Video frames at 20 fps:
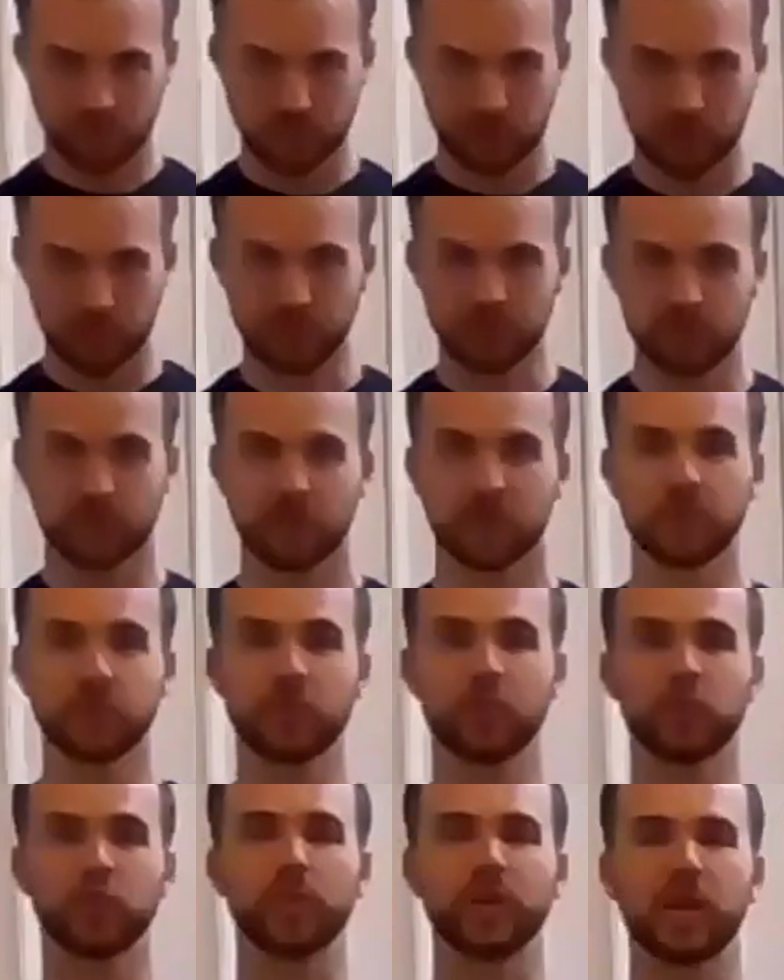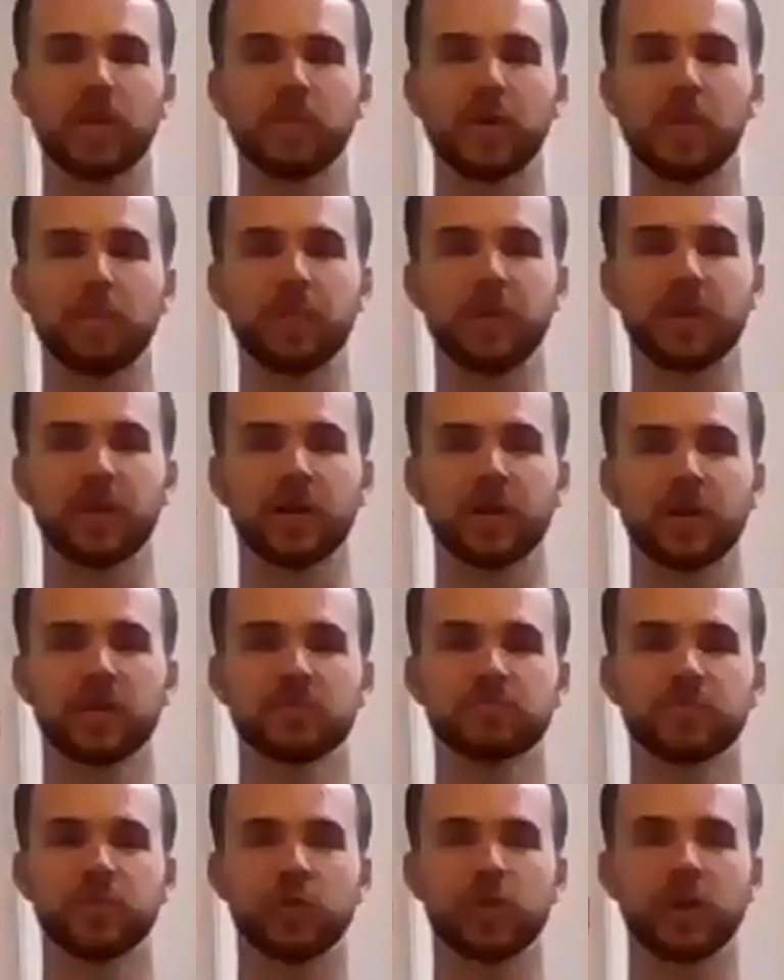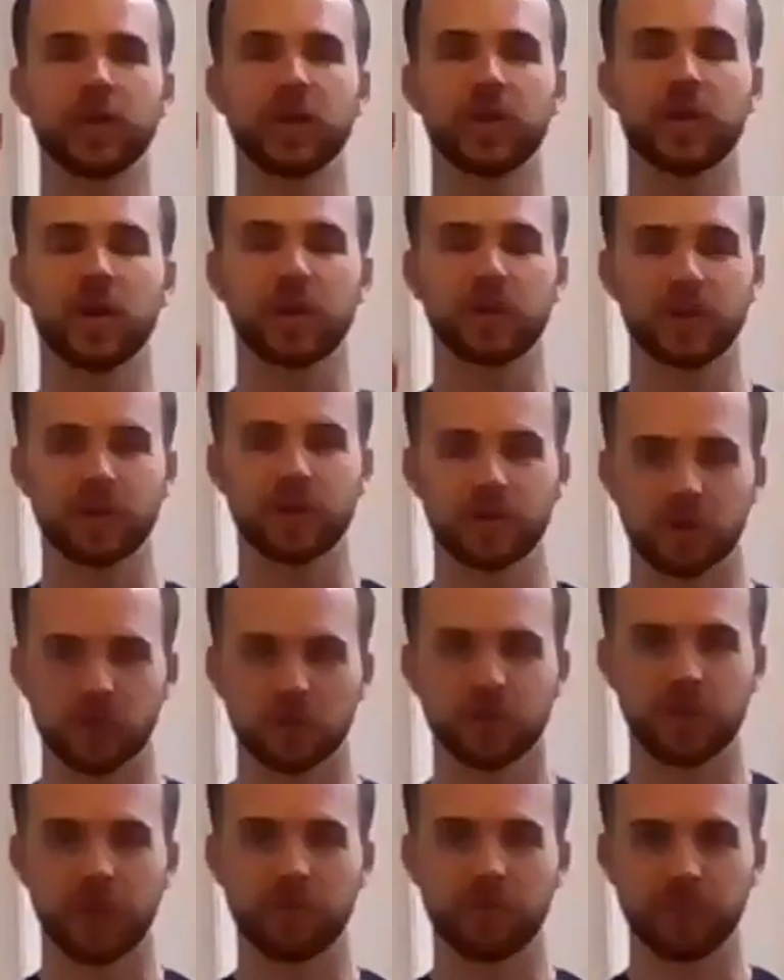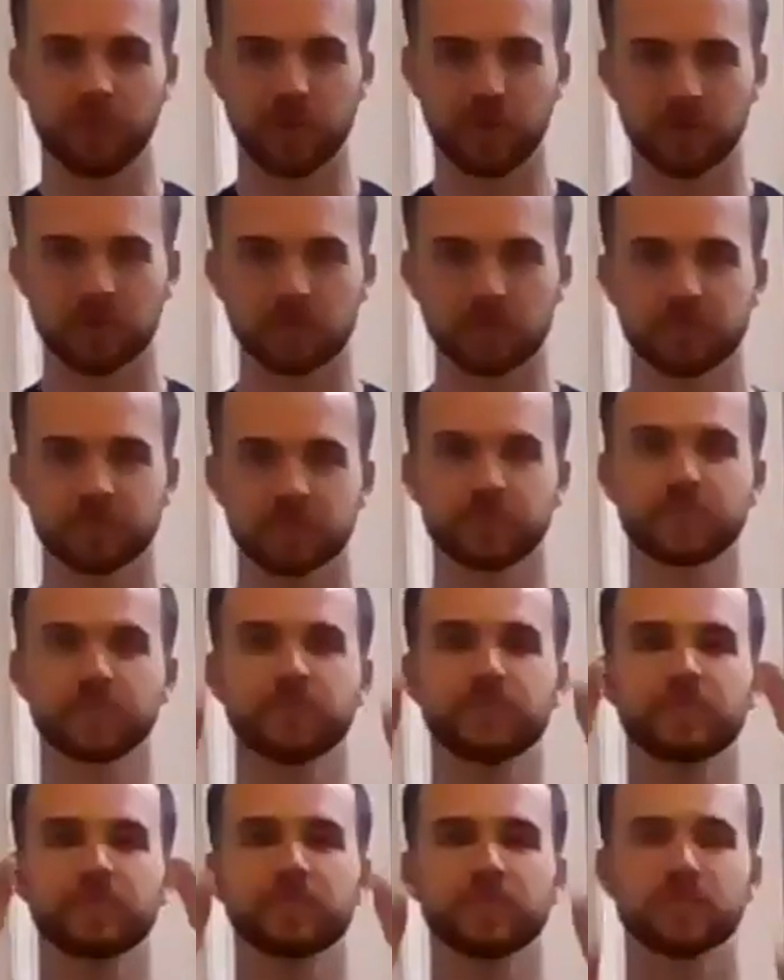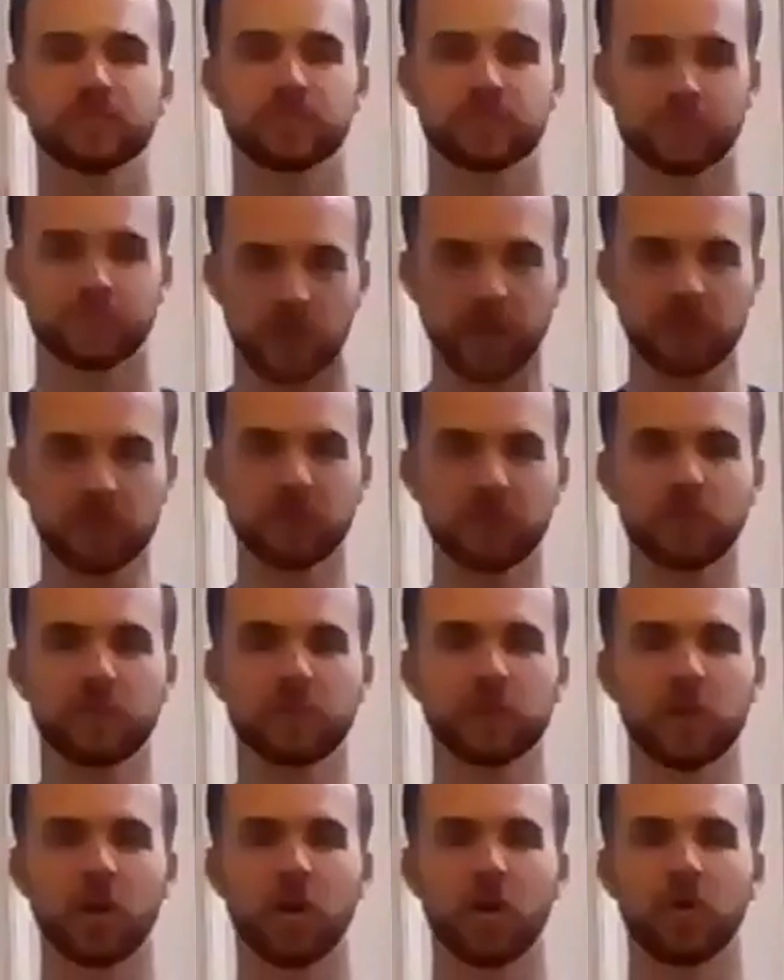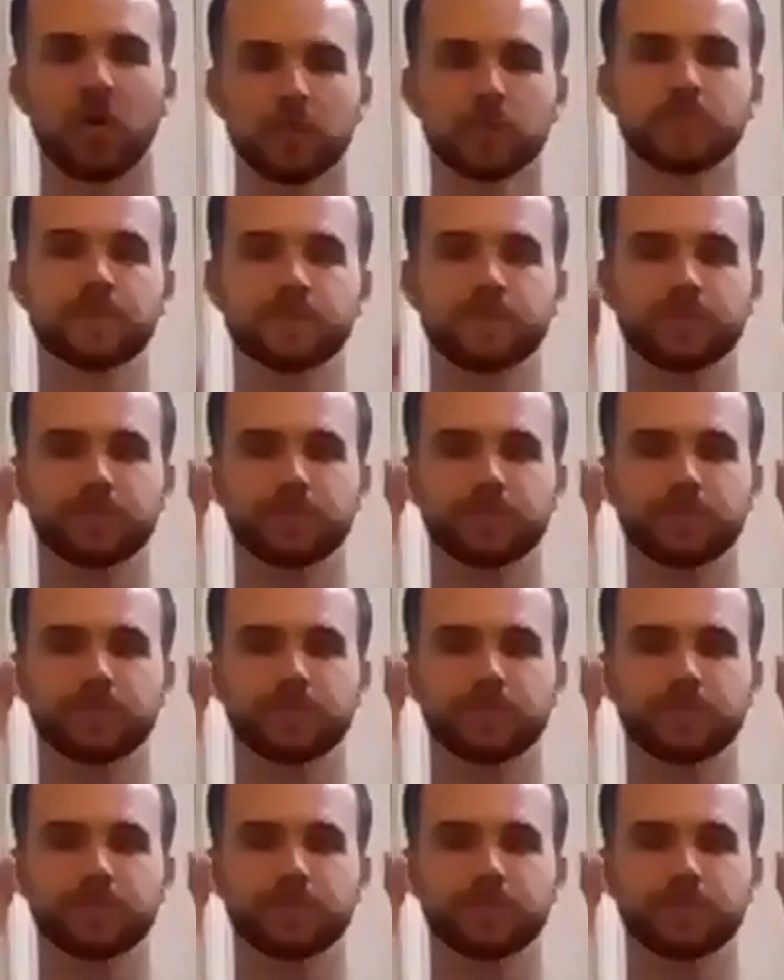This is the 2. We come up here. You can conduct at your own tempo, nice and slow.